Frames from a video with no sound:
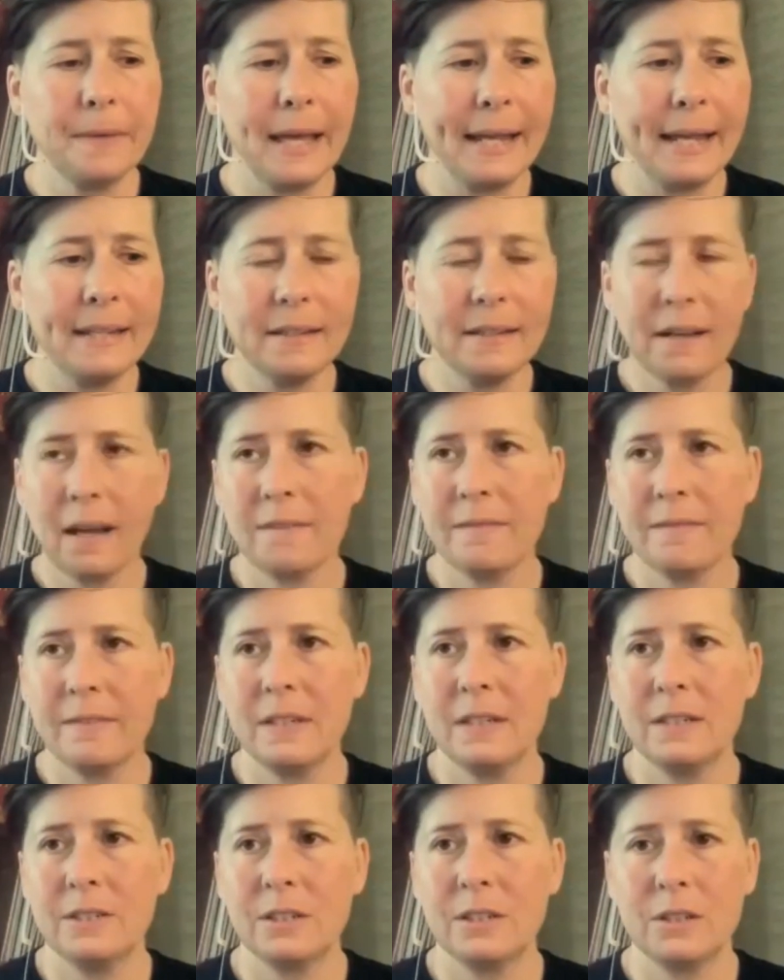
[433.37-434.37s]
any kind of
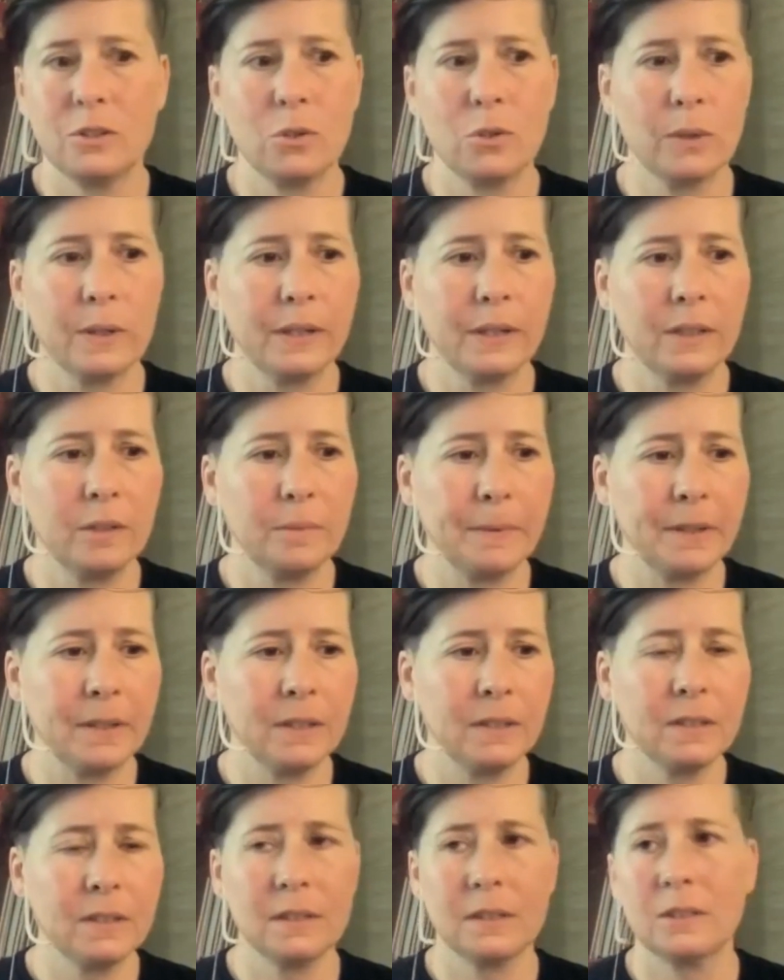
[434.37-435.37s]
initiatory
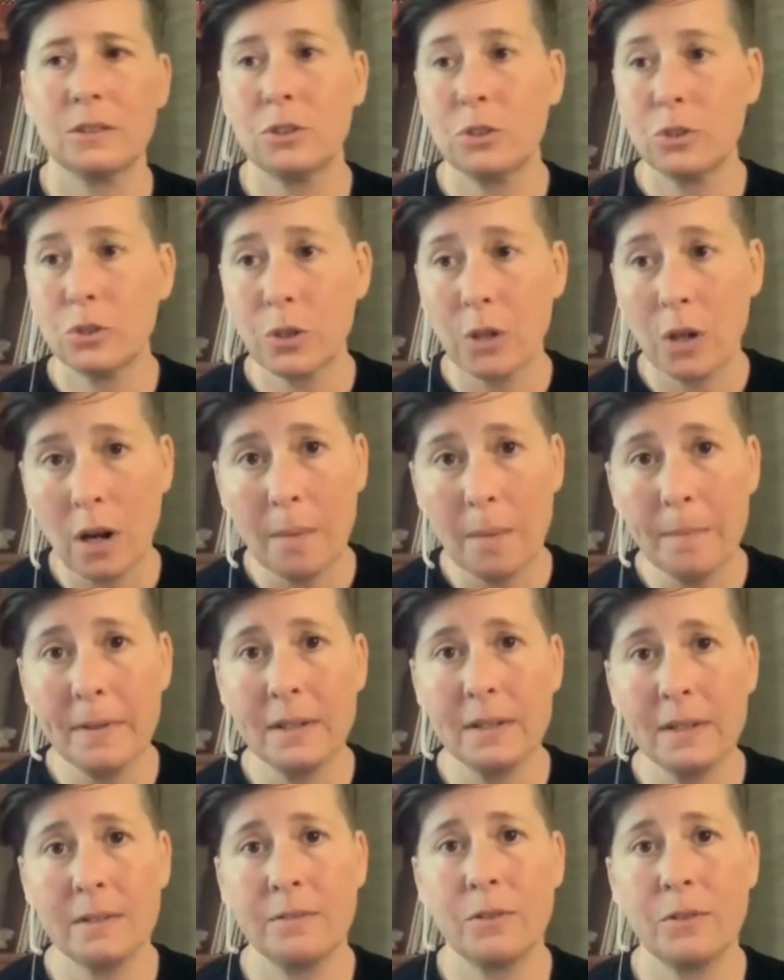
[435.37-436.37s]
experiences,
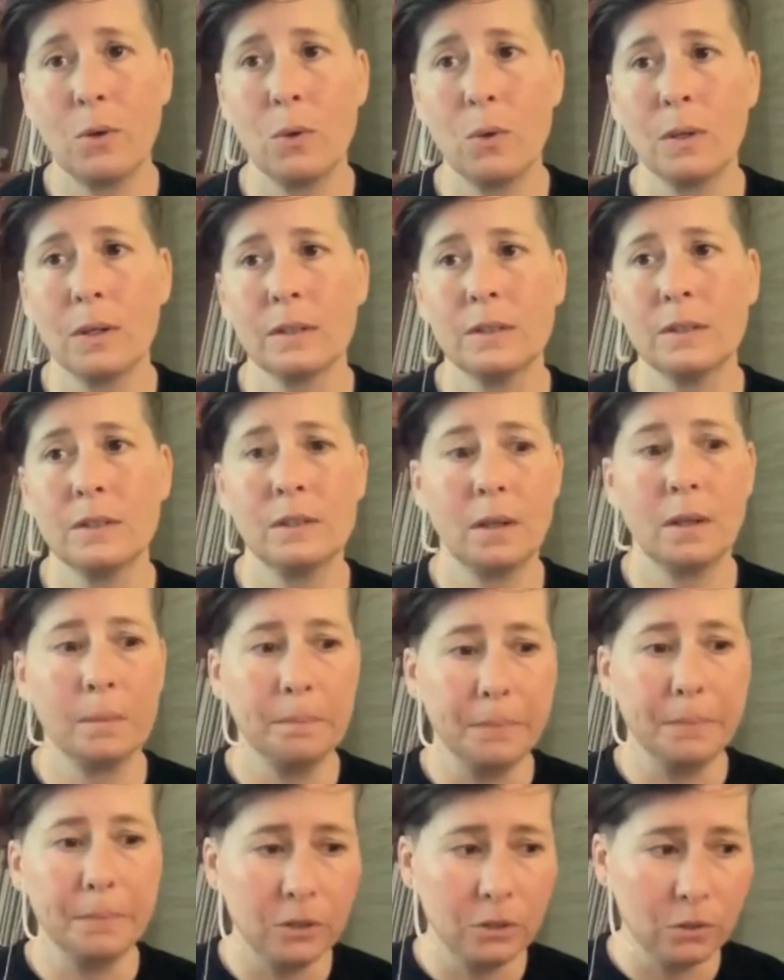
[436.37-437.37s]
trauma, of course,
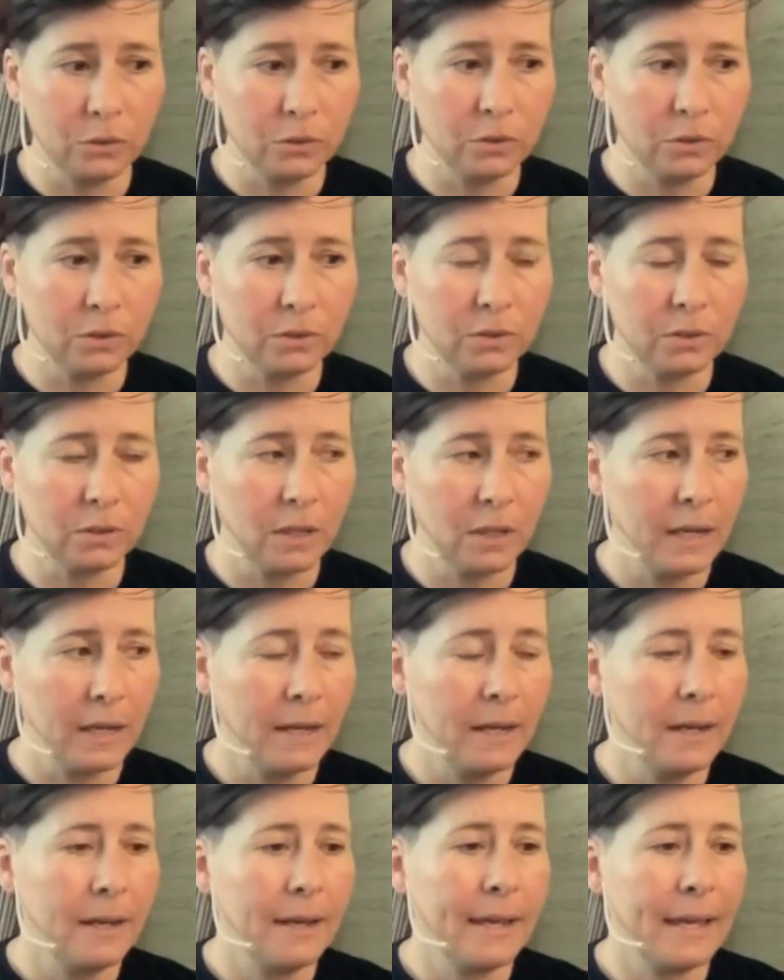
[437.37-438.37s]
abuse,
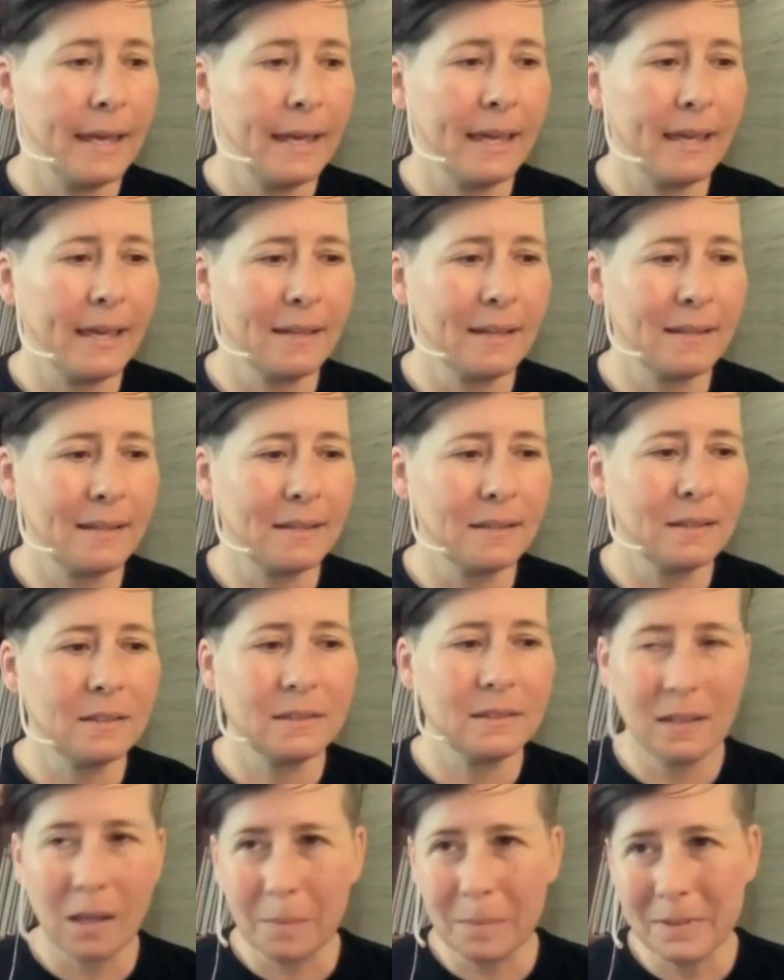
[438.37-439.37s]
and
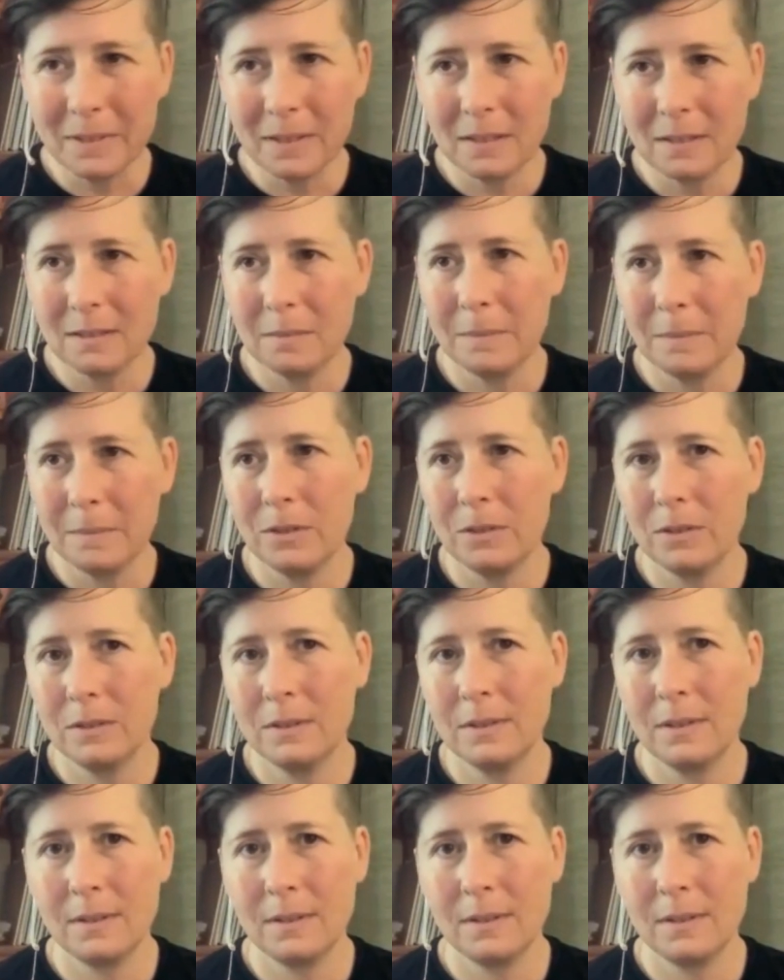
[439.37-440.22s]
substance abuse.